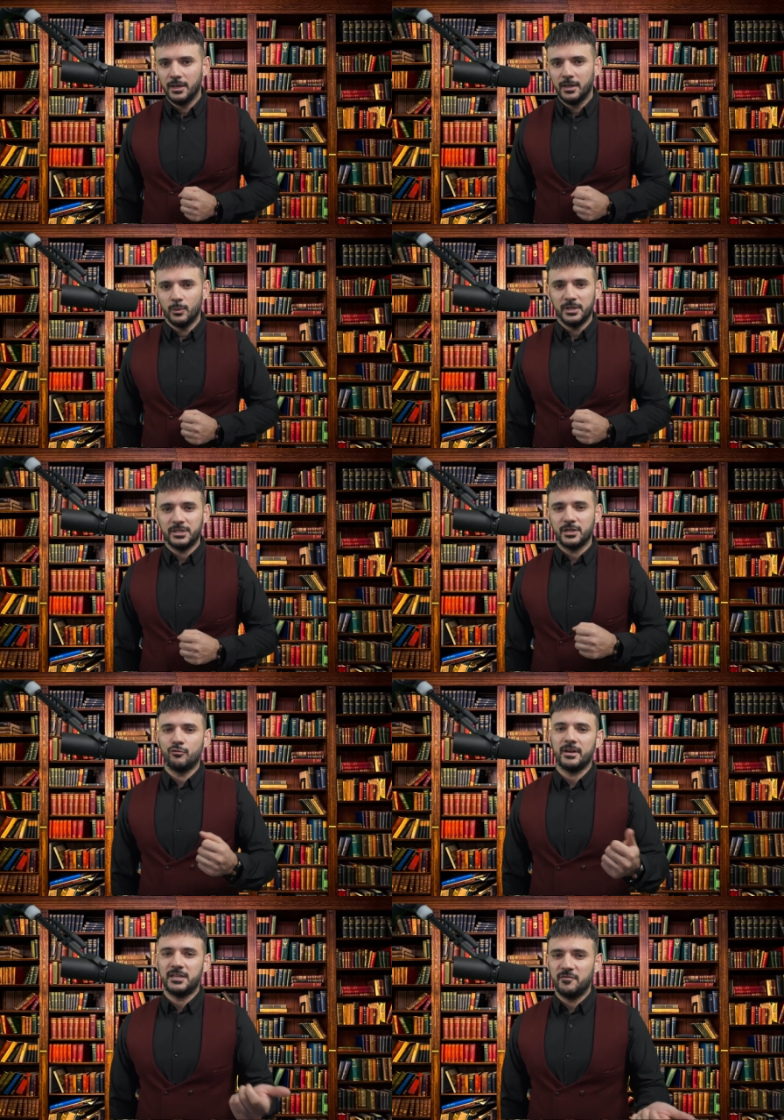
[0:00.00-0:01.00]
which is
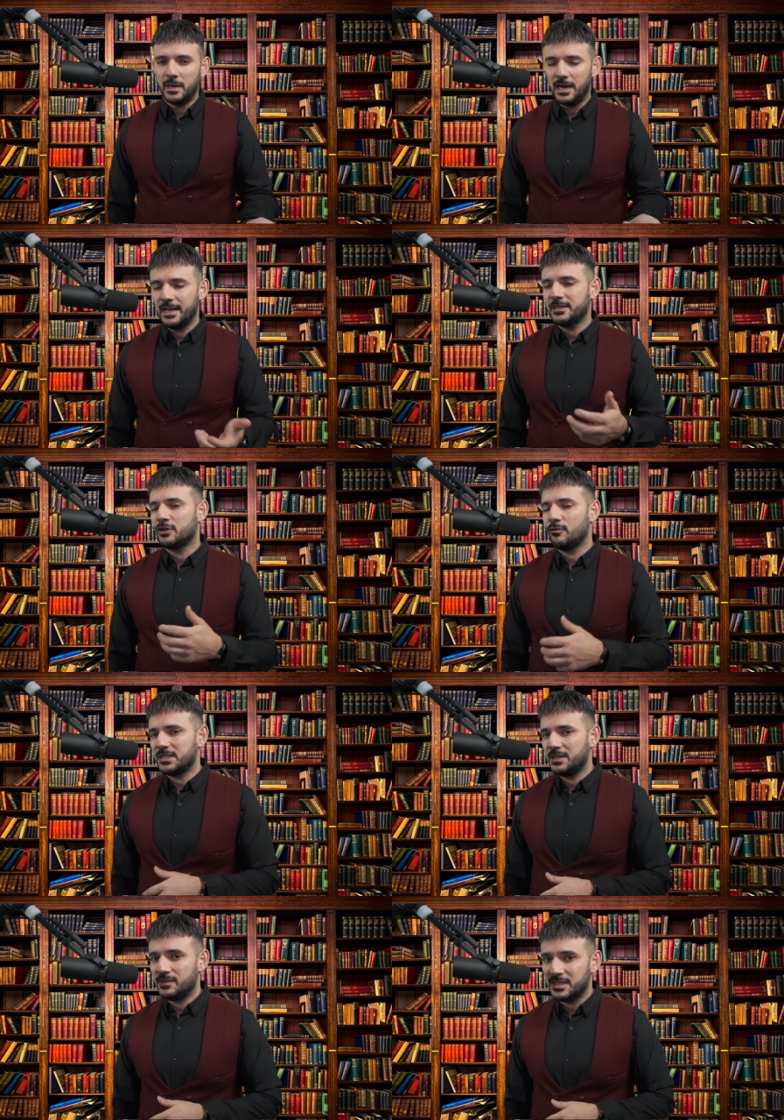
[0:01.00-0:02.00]
aggressive buyers,
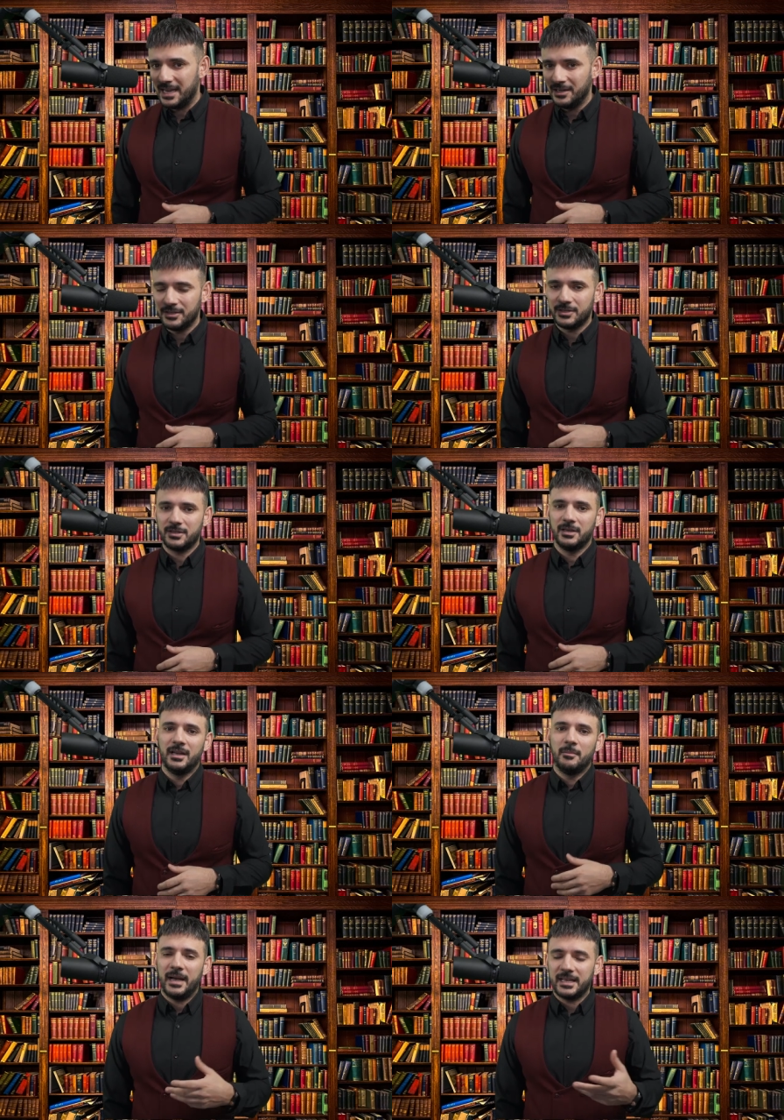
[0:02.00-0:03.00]
aggressive sellers,
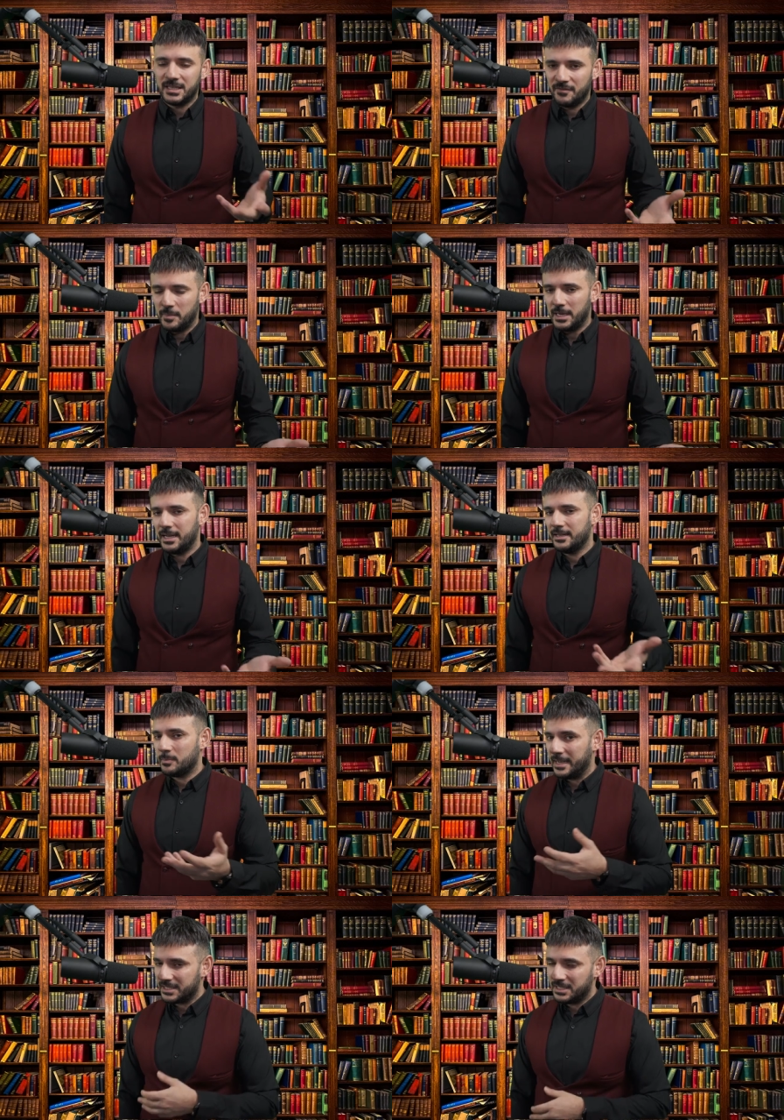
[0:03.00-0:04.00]
passive buyers,
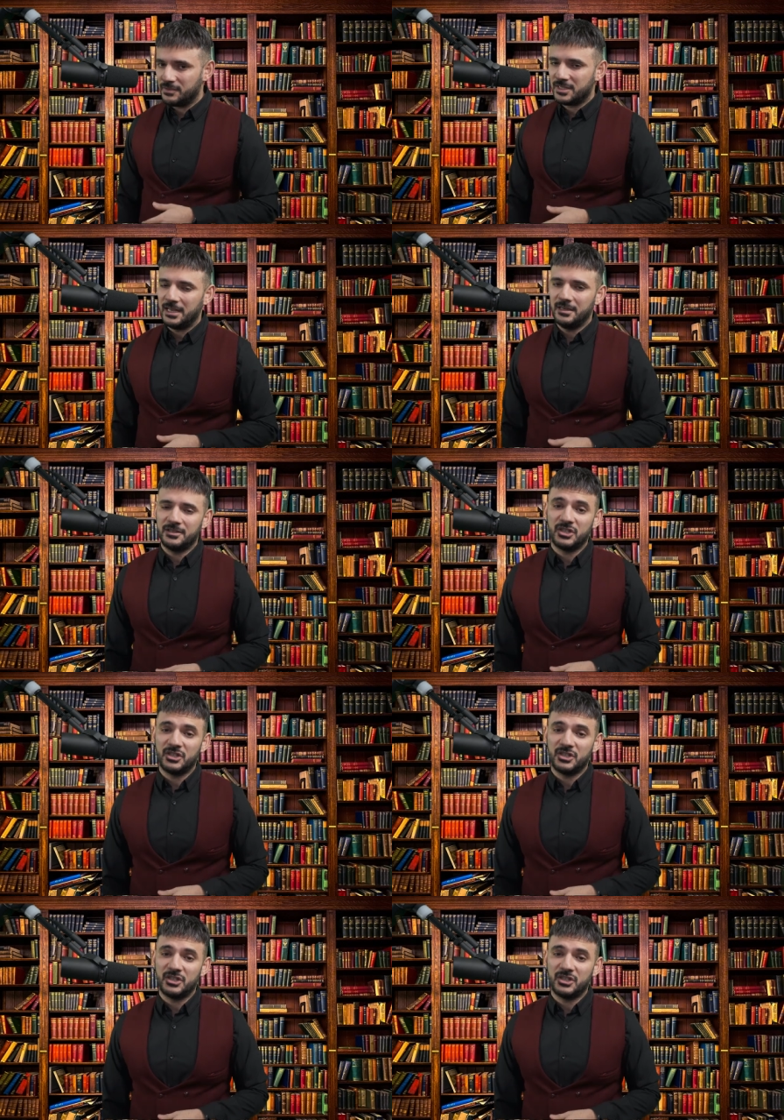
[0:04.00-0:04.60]
passive sellers.